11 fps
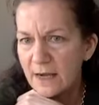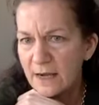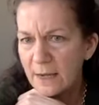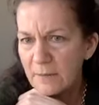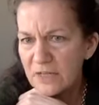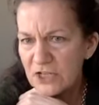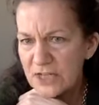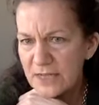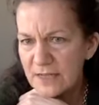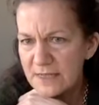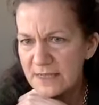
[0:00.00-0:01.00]

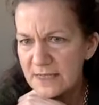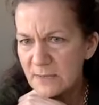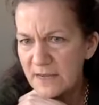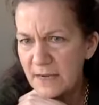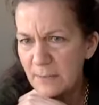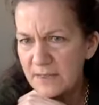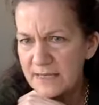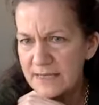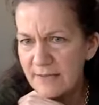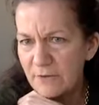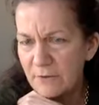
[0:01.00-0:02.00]
Michelle says, may I
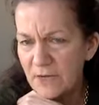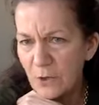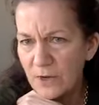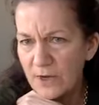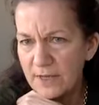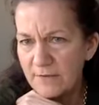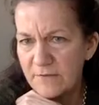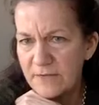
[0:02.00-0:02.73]
please have a recording?